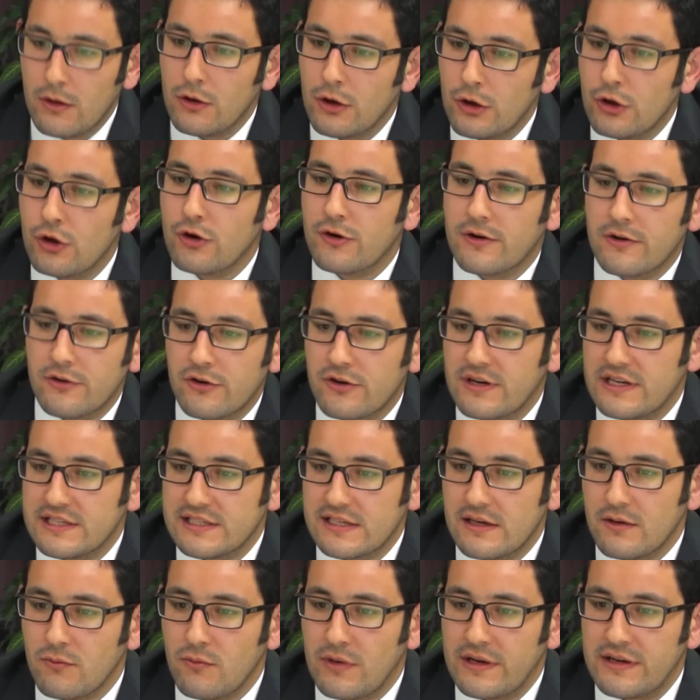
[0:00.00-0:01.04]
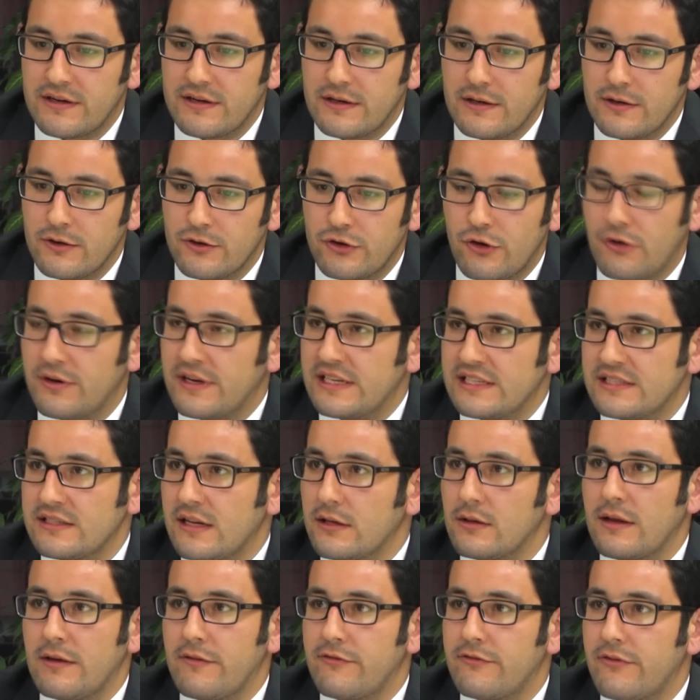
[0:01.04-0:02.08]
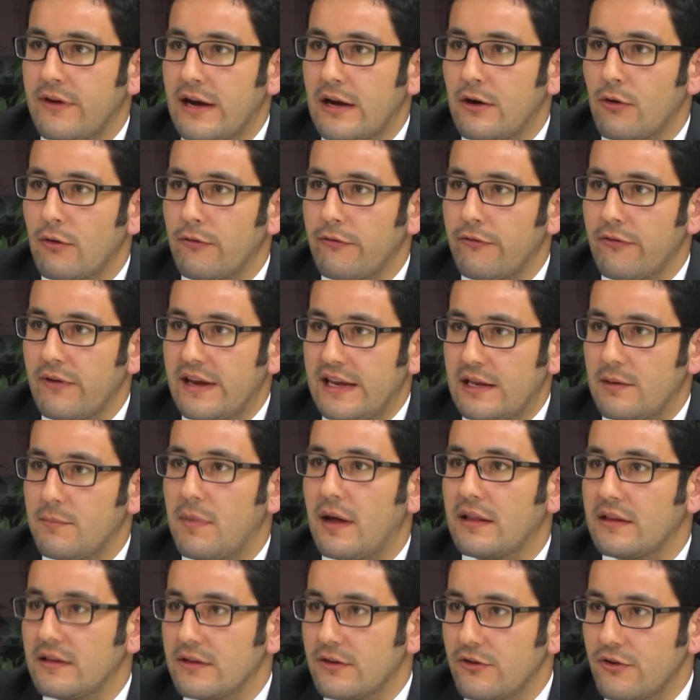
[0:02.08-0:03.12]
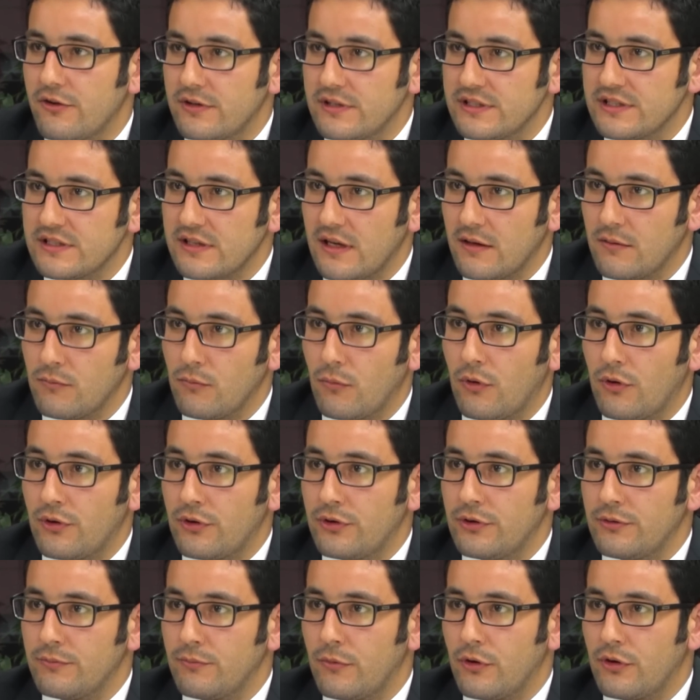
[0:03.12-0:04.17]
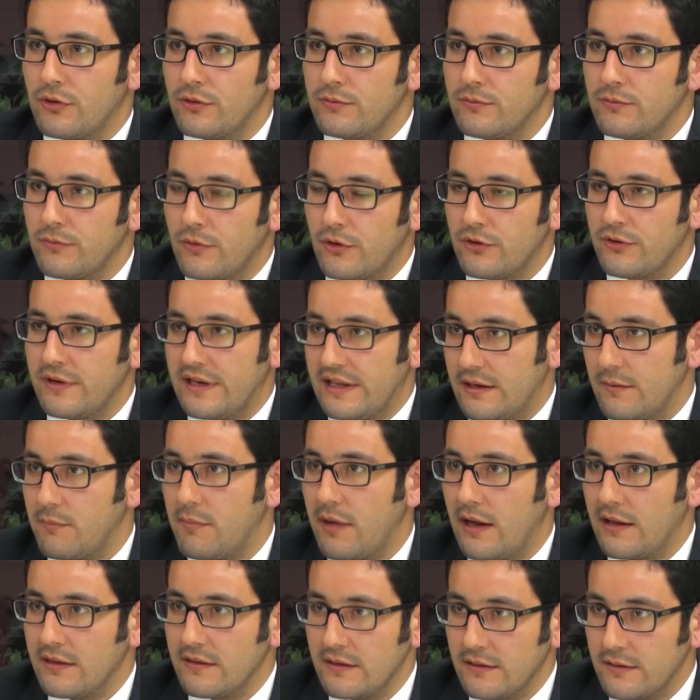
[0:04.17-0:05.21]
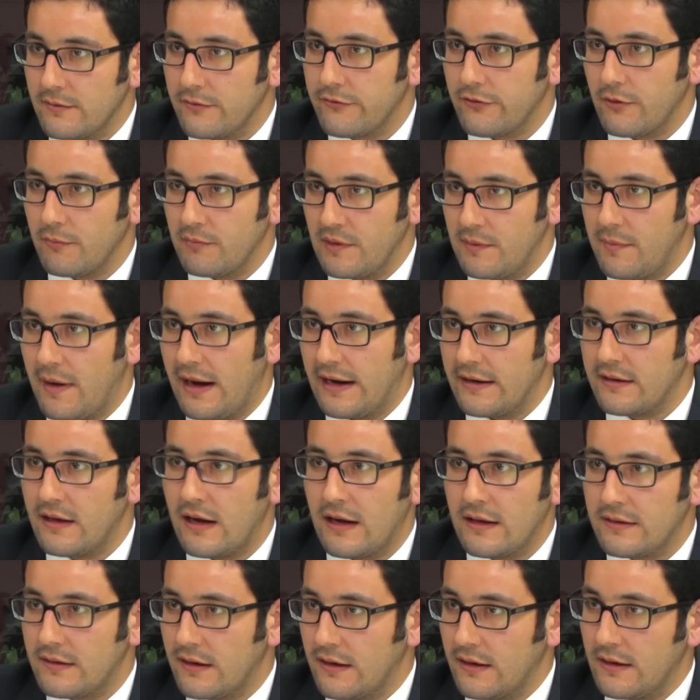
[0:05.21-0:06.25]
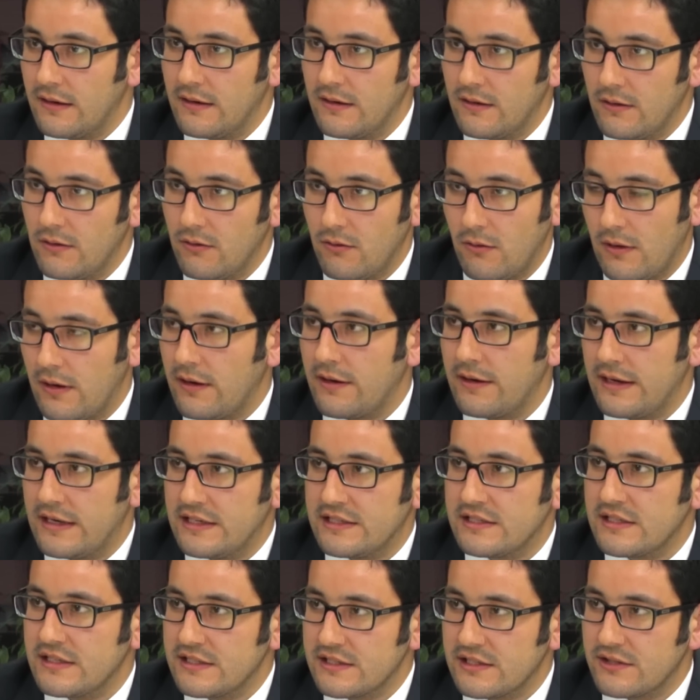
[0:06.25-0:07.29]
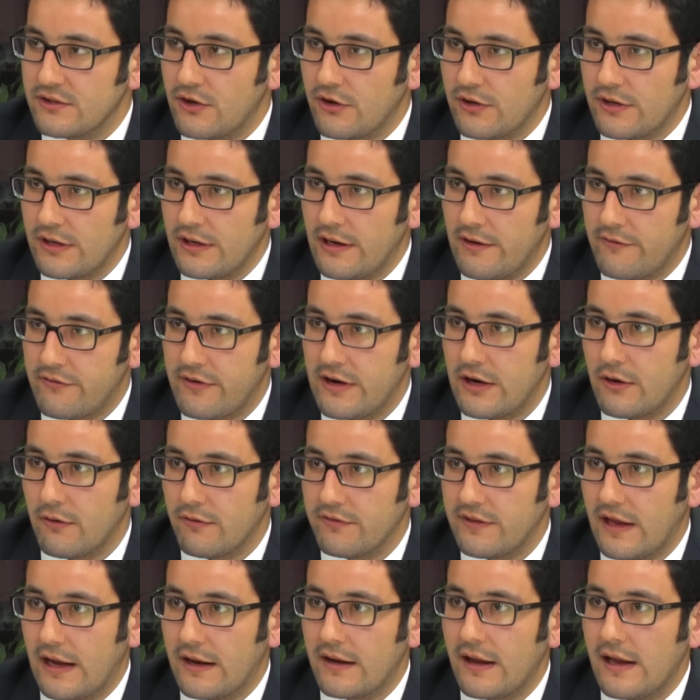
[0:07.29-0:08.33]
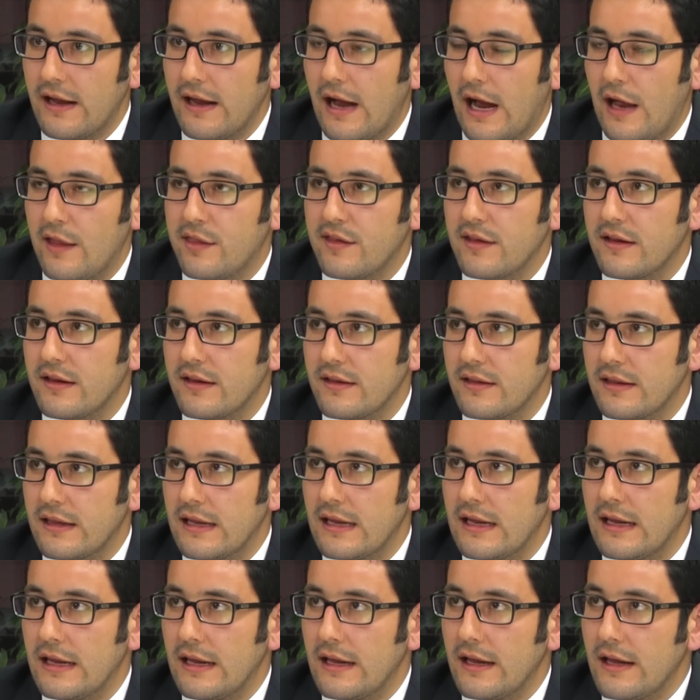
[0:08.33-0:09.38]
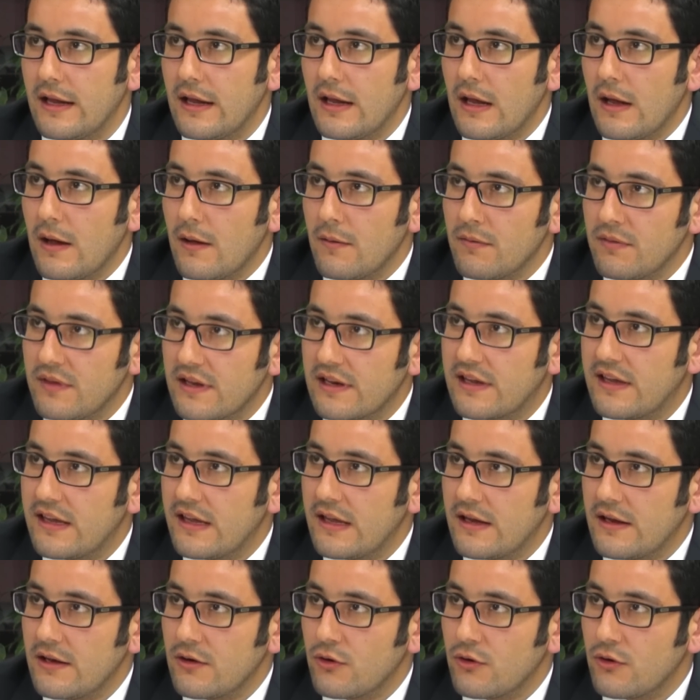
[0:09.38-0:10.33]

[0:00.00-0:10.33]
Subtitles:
you're asking whether Turkey is not afraid of independent Kurdistan, more independent from the Baghdad, and isn't Turkey afraid of that? I think the key